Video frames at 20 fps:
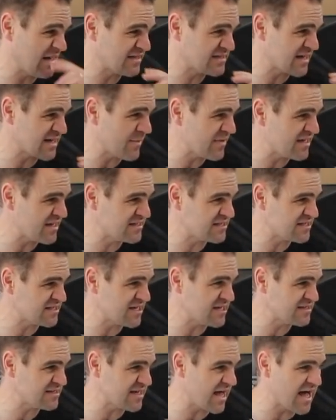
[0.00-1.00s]
some of these
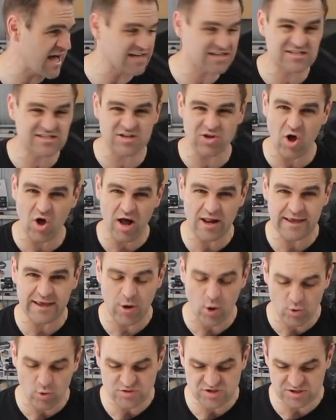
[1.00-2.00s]
things are slightly
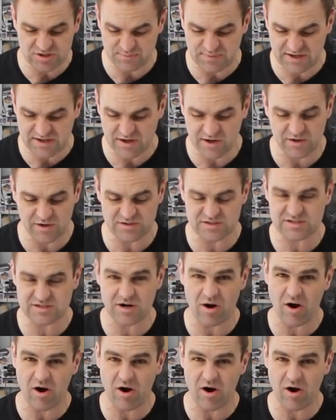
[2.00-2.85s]
altered because